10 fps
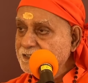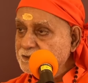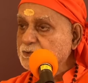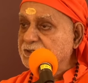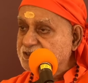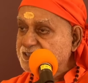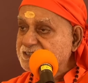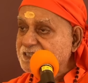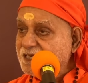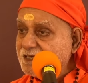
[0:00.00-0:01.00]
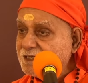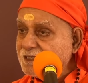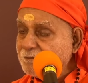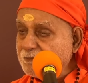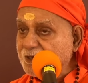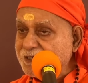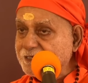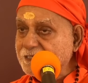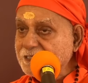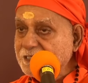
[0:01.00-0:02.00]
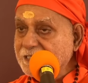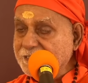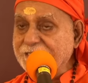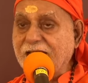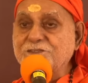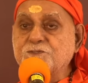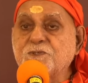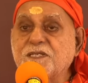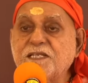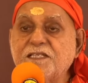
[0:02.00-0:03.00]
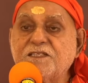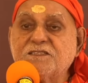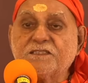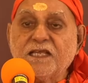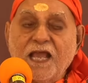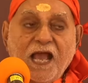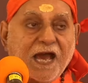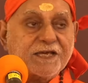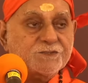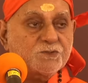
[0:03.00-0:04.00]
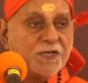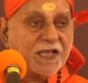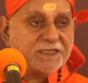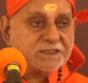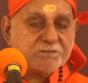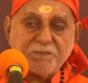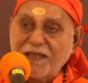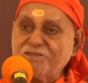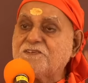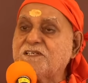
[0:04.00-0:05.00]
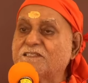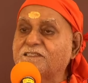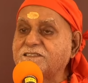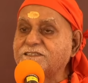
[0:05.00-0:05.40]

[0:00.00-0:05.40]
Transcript: So this is the point. Naturally, this Arjuna is baffled.